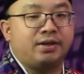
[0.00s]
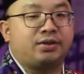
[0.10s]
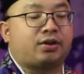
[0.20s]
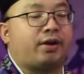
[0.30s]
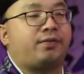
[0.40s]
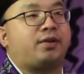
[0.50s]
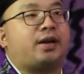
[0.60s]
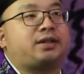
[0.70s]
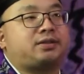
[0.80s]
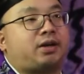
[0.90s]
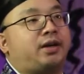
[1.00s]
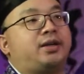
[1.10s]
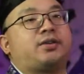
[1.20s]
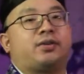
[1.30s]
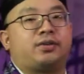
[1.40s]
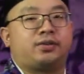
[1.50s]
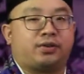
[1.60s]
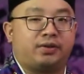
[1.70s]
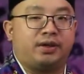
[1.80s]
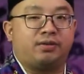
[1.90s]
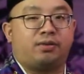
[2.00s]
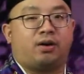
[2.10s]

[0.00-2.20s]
So if you're like starting your new